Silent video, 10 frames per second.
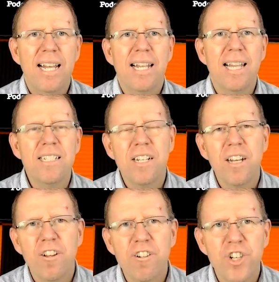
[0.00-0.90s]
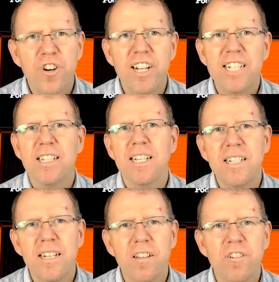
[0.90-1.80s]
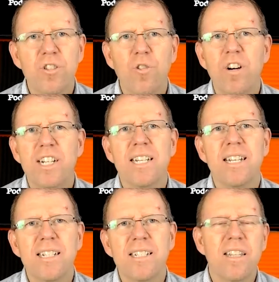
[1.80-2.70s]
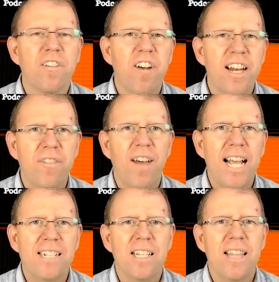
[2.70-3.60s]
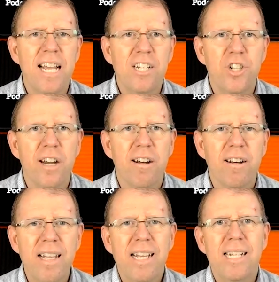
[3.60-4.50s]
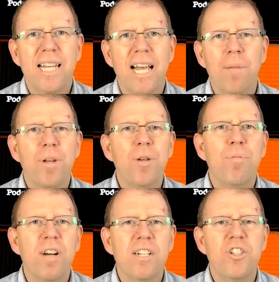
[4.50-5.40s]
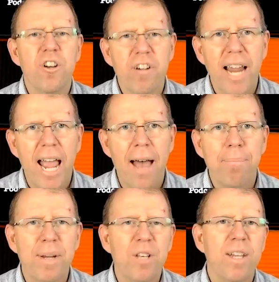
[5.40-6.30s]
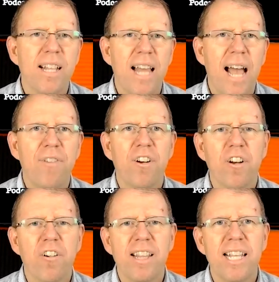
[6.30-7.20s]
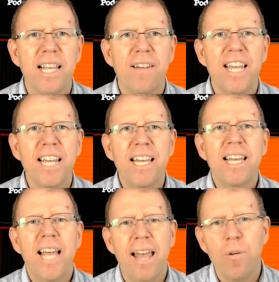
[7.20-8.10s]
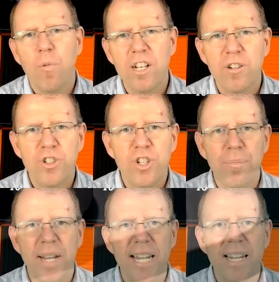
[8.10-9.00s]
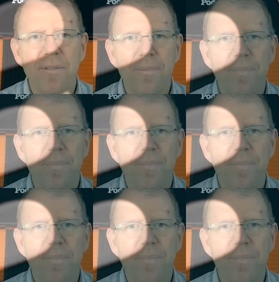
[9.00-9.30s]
listen to their journeys, listen to their stories, and listen to the great advice that they share to help you bridge your gap between the life you're currently living and the one you should be.